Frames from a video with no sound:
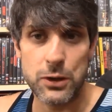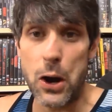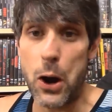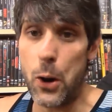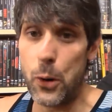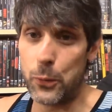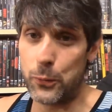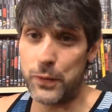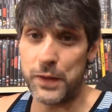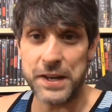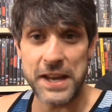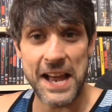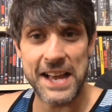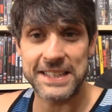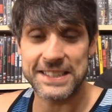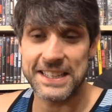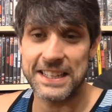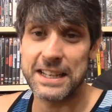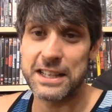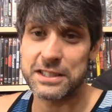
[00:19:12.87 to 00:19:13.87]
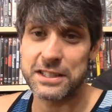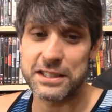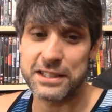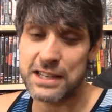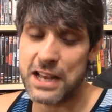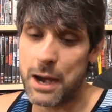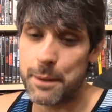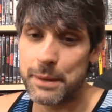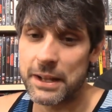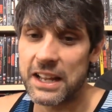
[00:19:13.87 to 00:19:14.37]
You know the nastiness is
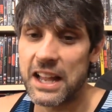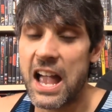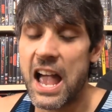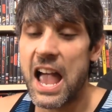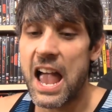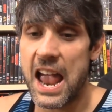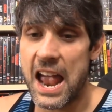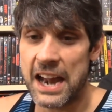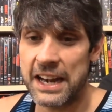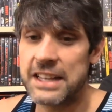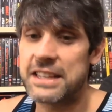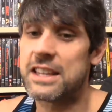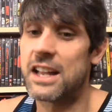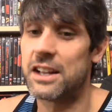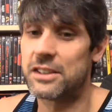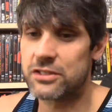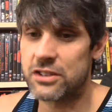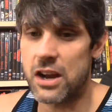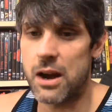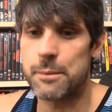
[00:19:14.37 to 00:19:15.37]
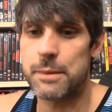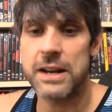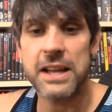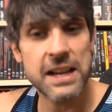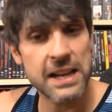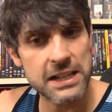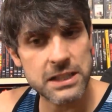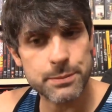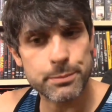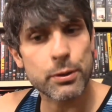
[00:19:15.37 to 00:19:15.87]
coming, and it does come, and
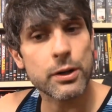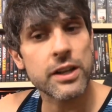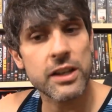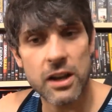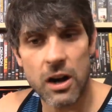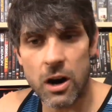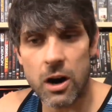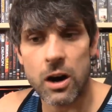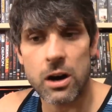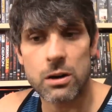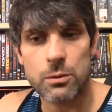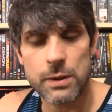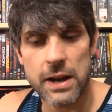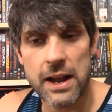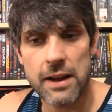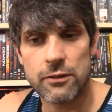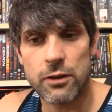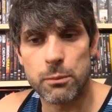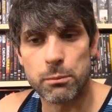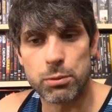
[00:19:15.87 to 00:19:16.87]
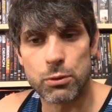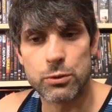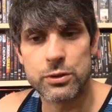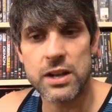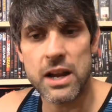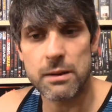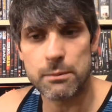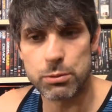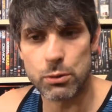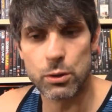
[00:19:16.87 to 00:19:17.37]
it hits pretty hard. We have a
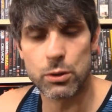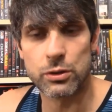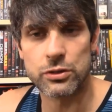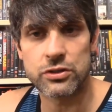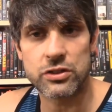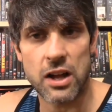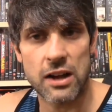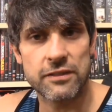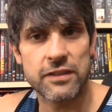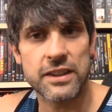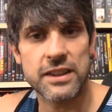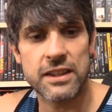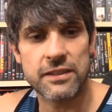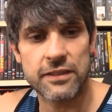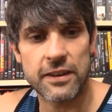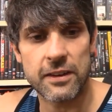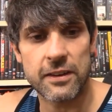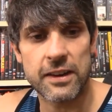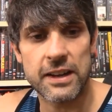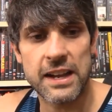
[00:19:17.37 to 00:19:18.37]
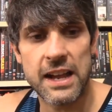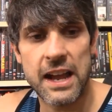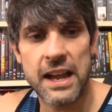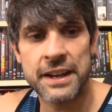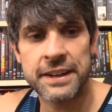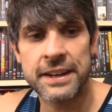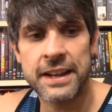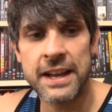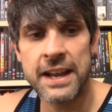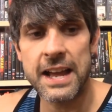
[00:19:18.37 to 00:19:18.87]
brut- brutal stuff at the very
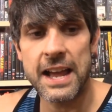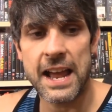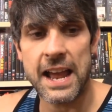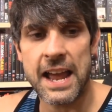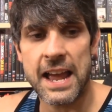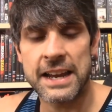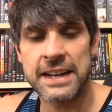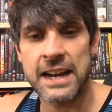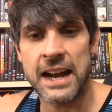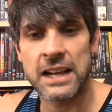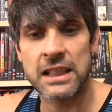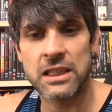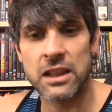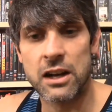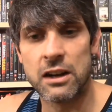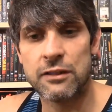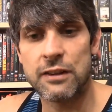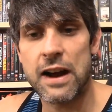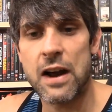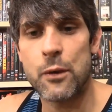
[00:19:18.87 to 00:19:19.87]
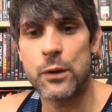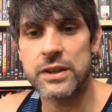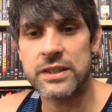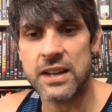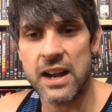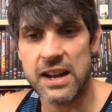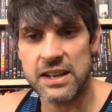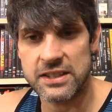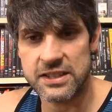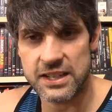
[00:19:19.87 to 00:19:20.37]
end, and I love how it
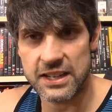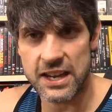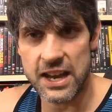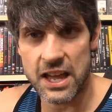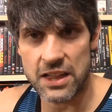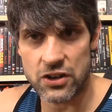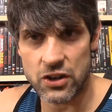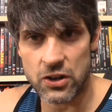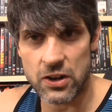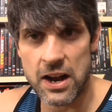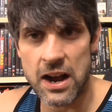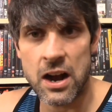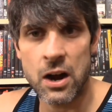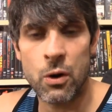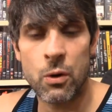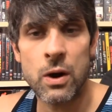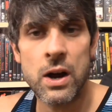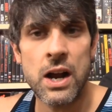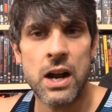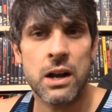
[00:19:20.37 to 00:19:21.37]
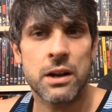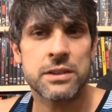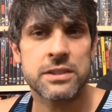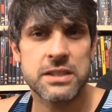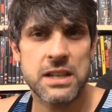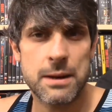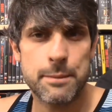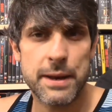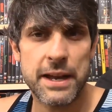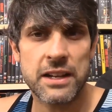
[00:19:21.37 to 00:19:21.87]
ties together. How
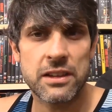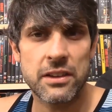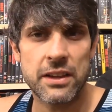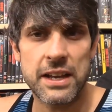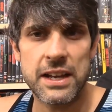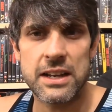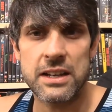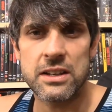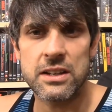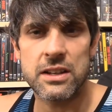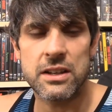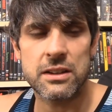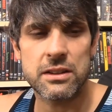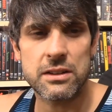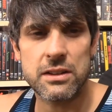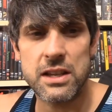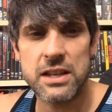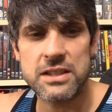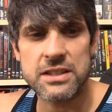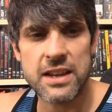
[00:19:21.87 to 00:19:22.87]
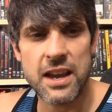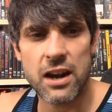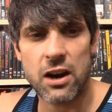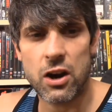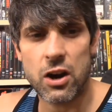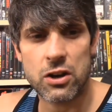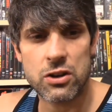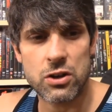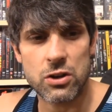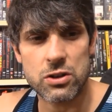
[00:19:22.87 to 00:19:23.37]
seemingly these
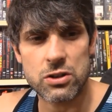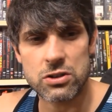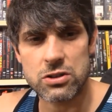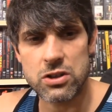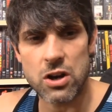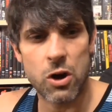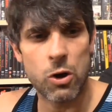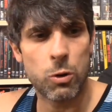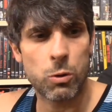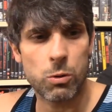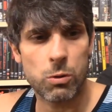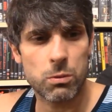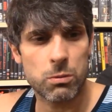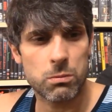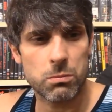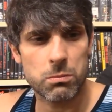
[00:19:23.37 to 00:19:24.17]
characters don't